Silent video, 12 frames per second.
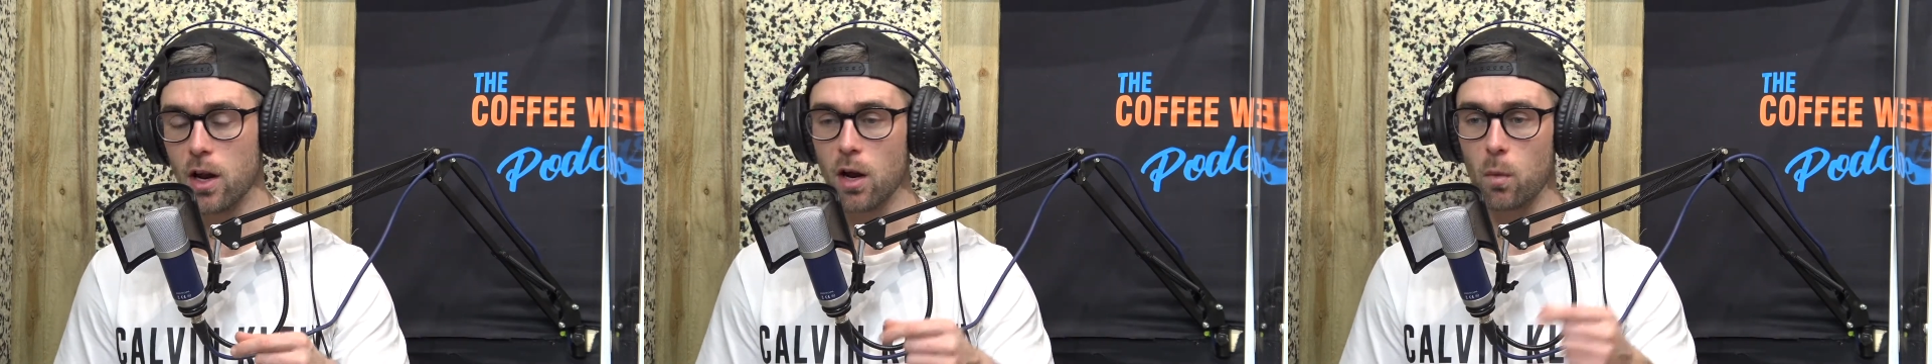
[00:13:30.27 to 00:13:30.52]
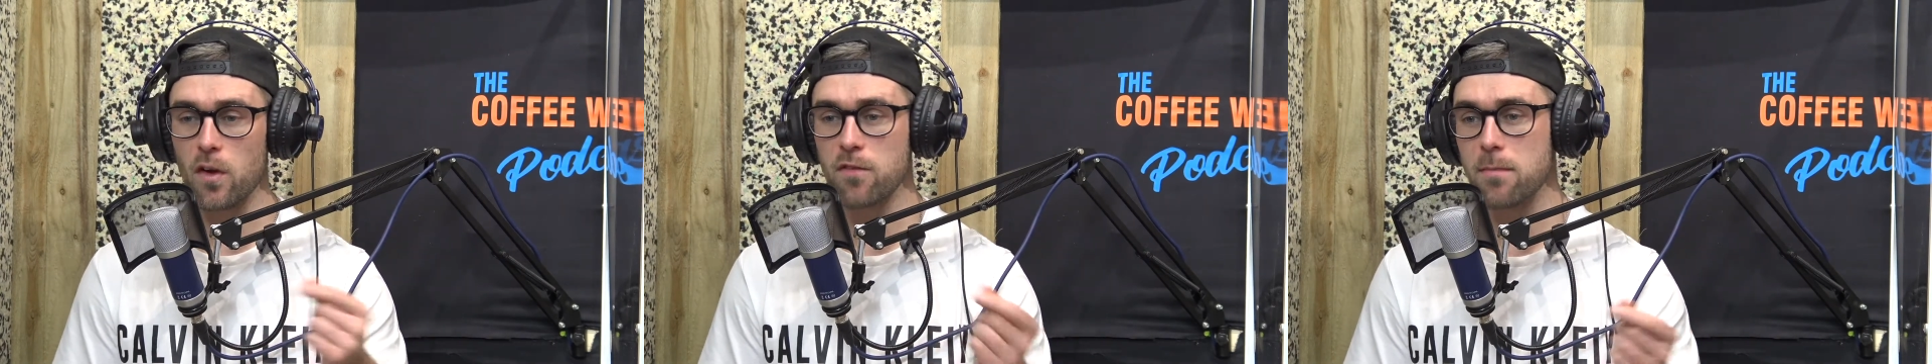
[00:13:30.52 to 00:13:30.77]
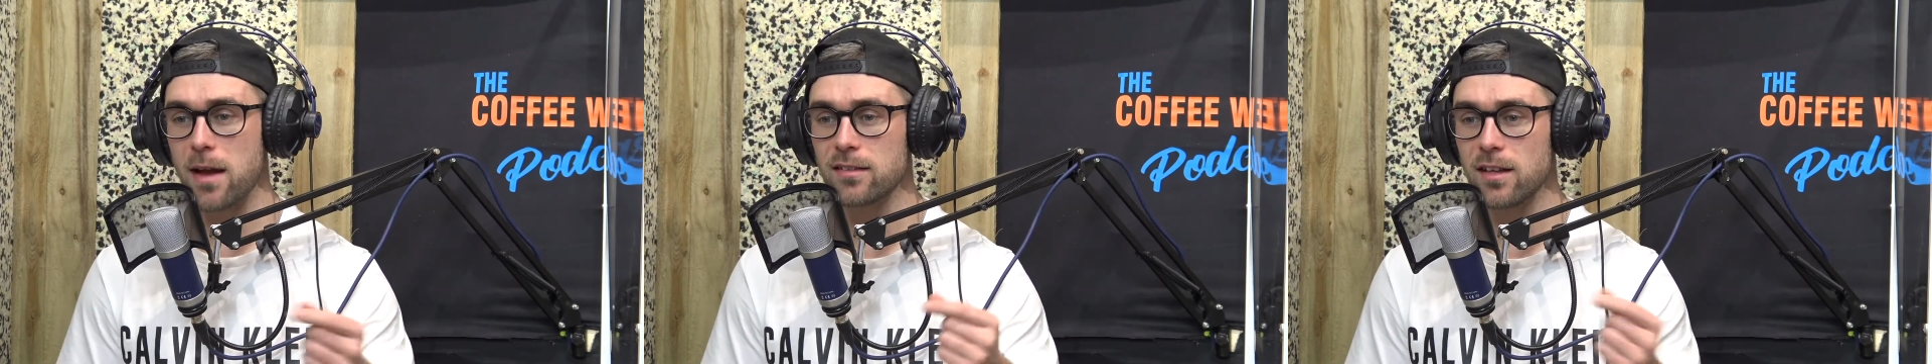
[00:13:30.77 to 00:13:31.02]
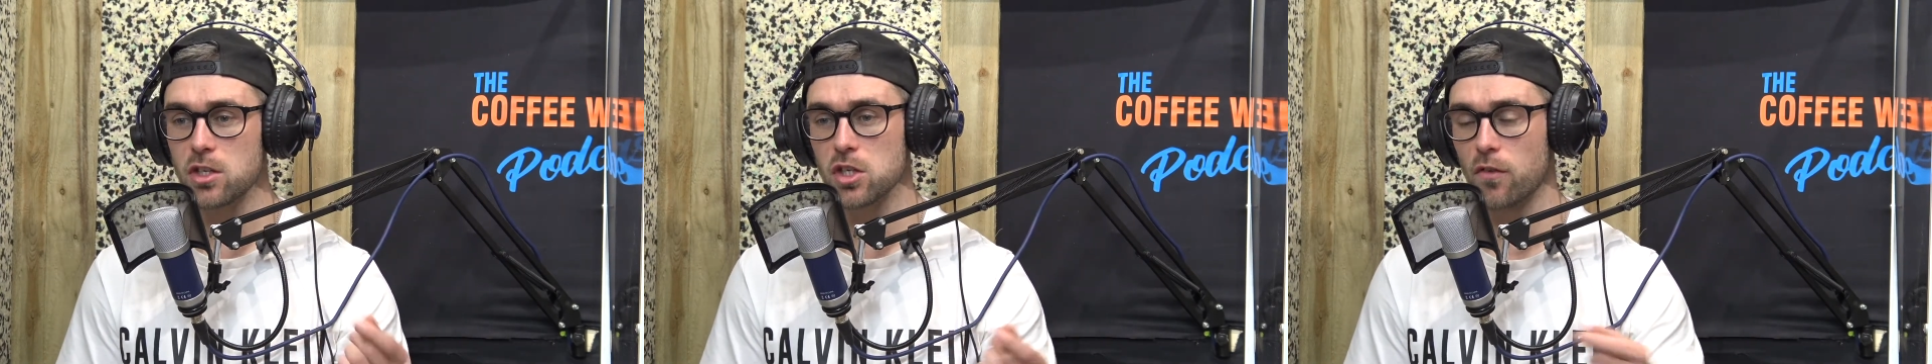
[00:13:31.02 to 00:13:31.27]
We've met
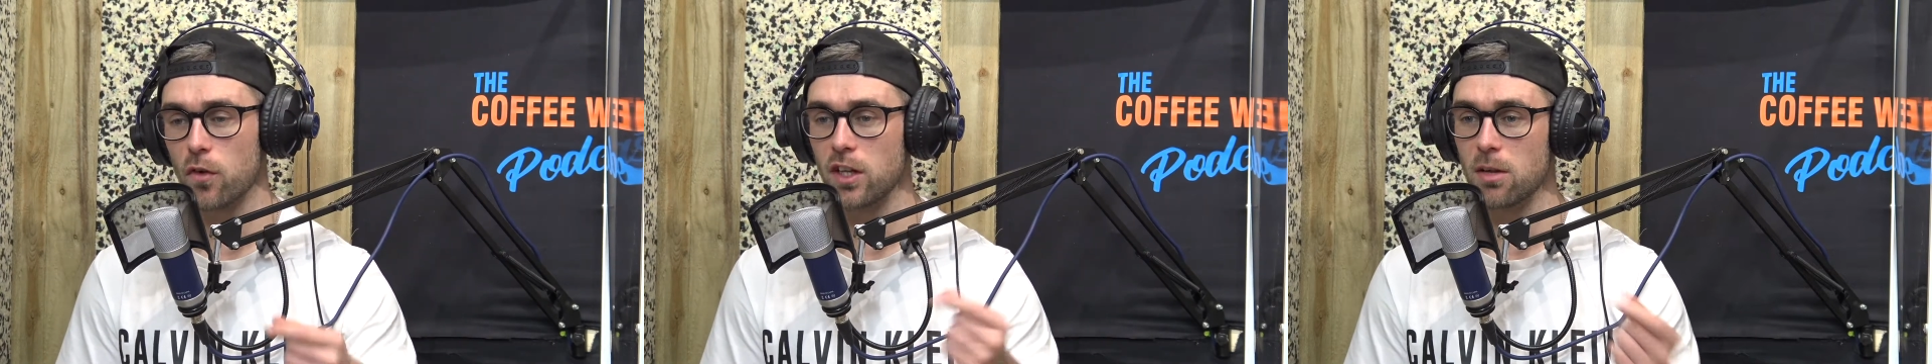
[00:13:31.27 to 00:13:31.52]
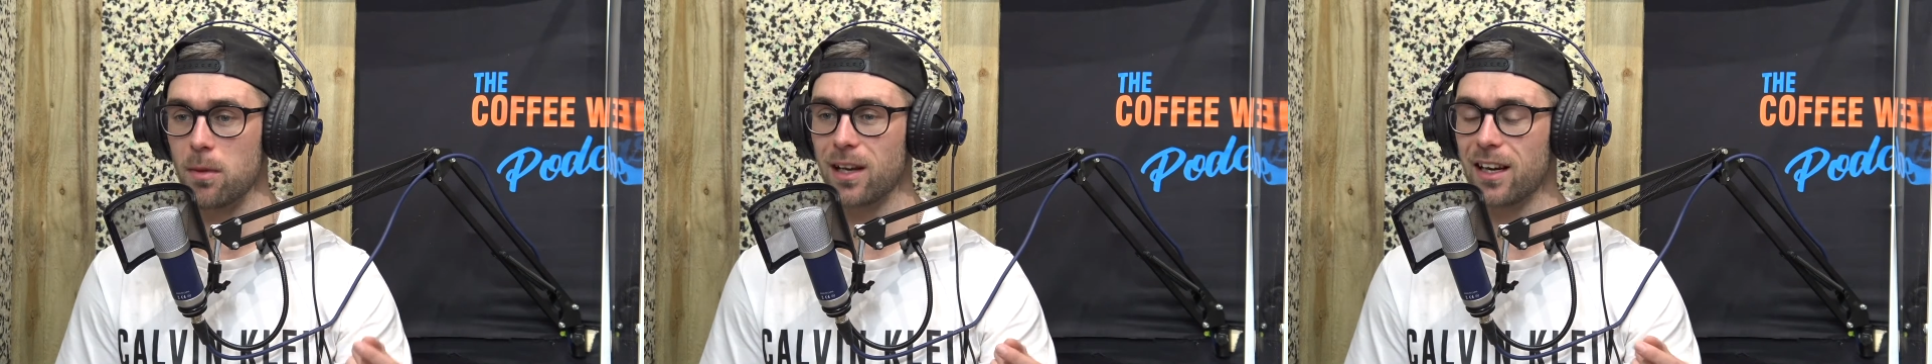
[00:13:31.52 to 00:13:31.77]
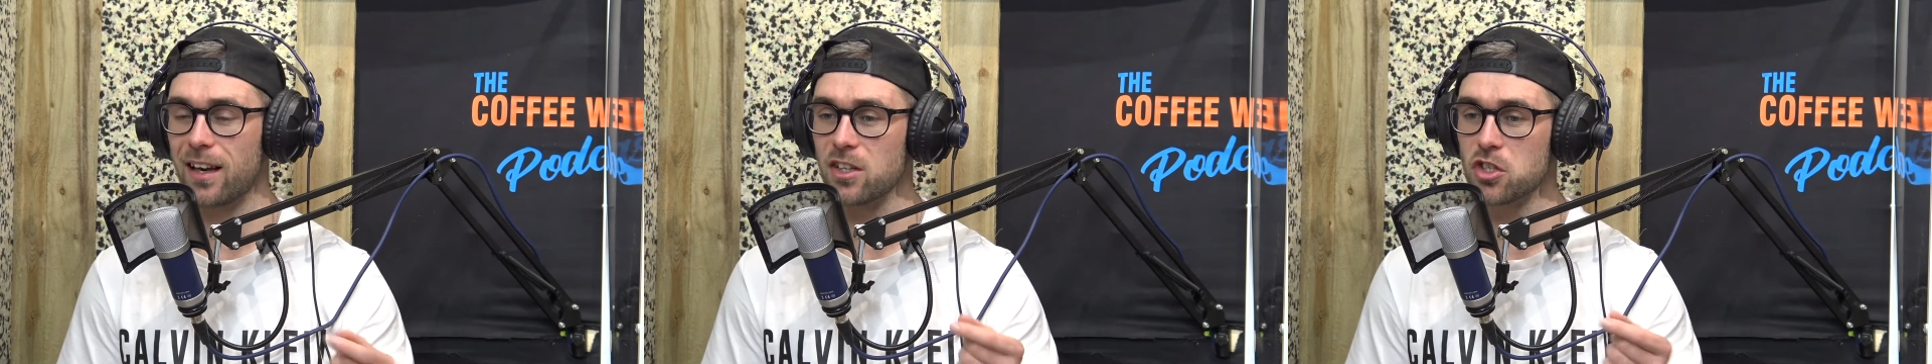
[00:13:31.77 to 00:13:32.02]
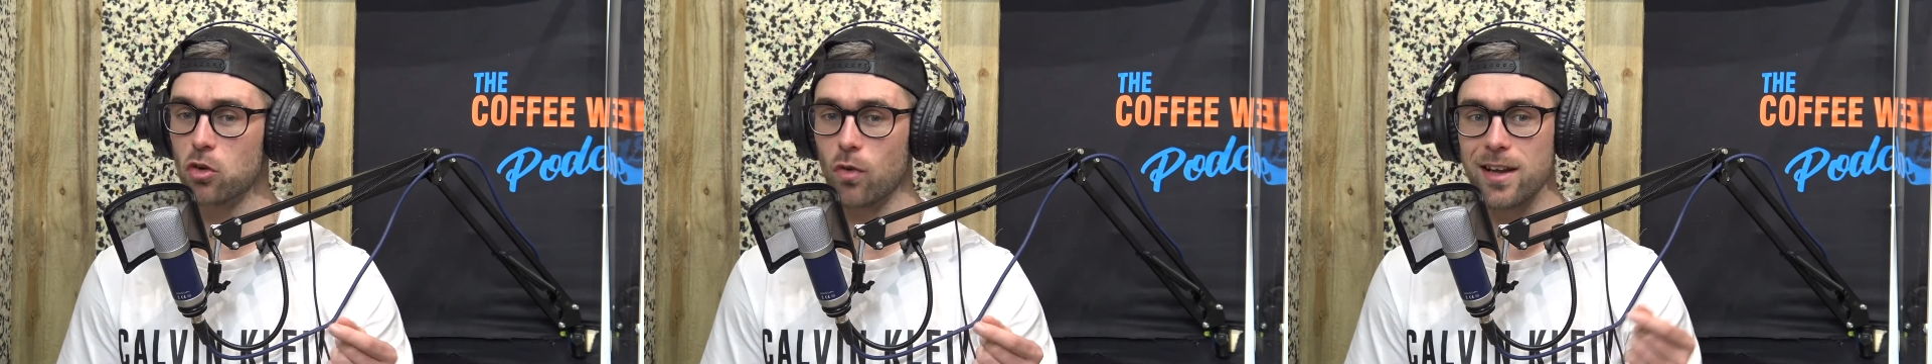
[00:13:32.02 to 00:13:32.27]
each other in the middle, and it's
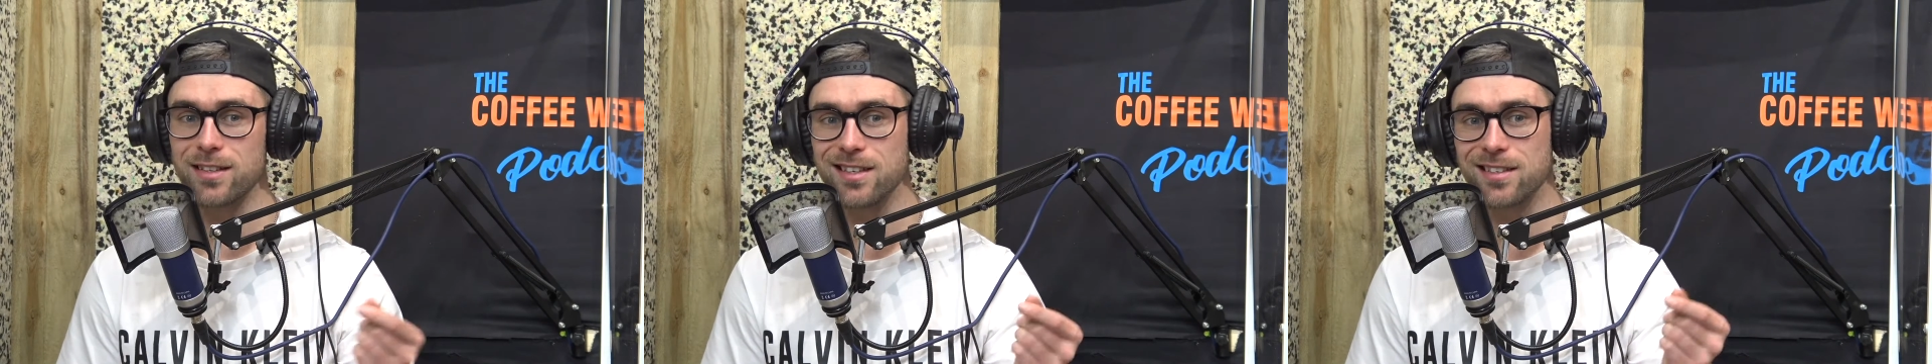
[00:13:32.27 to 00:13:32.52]
great to